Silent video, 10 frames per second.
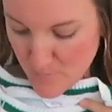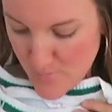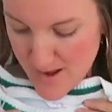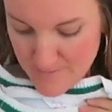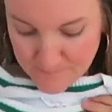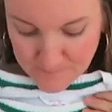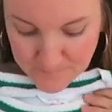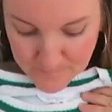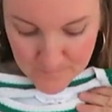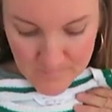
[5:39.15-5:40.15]
But
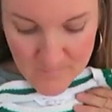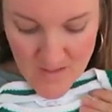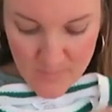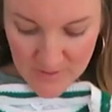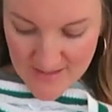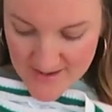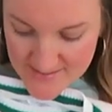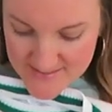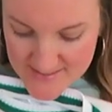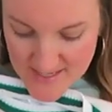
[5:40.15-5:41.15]

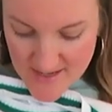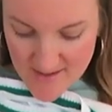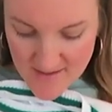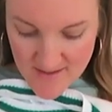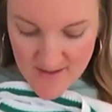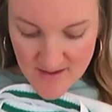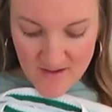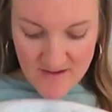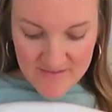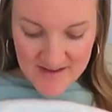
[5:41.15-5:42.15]
blessed.
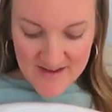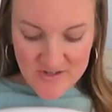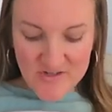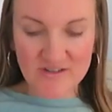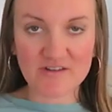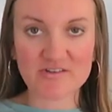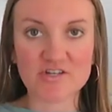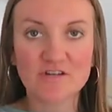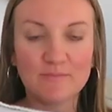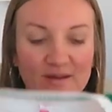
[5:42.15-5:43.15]
All the extra little jingle